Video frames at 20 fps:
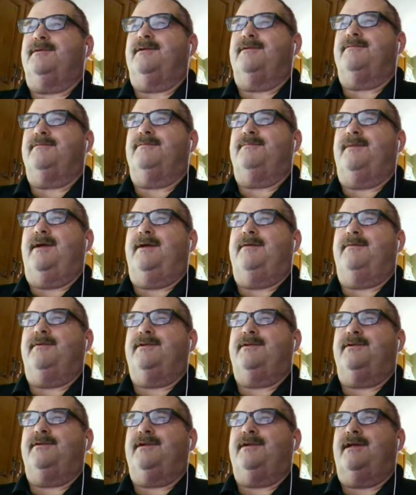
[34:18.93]
But man, we
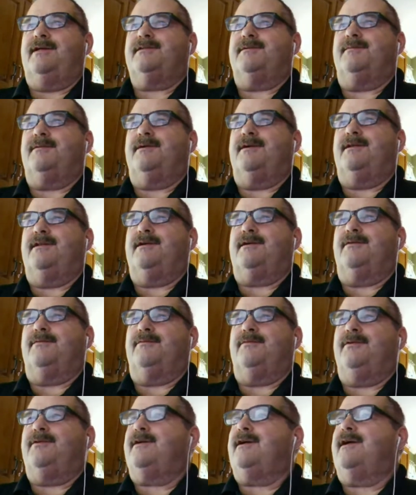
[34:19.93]
turned out some good
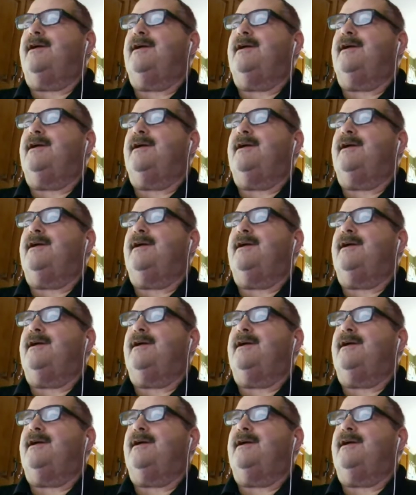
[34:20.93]
looking work.